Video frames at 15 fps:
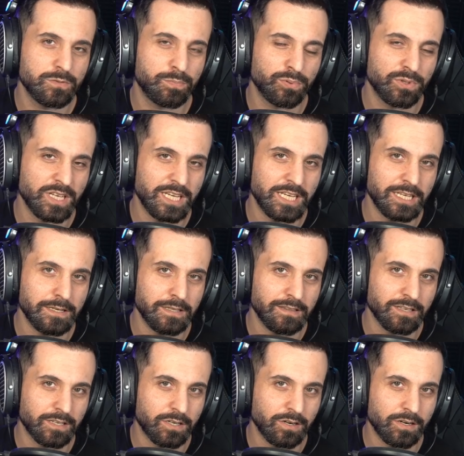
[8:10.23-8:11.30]
to play
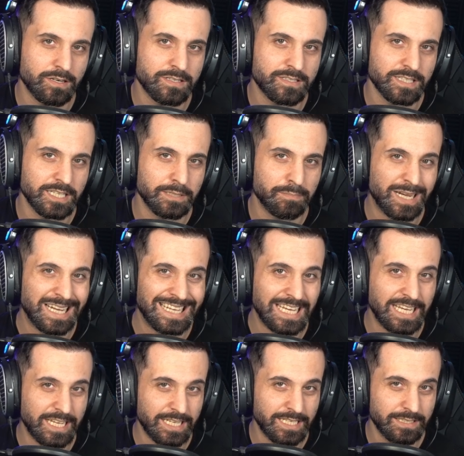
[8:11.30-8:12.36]
the cards in my
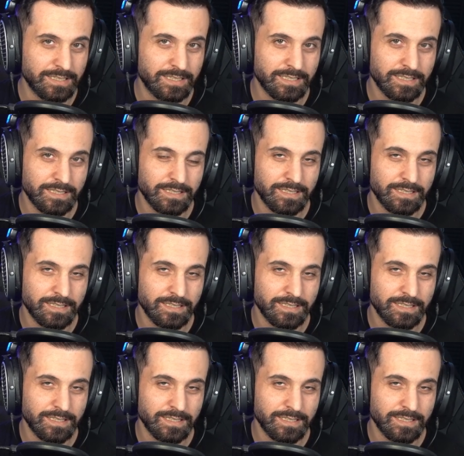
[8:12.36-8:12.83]
hand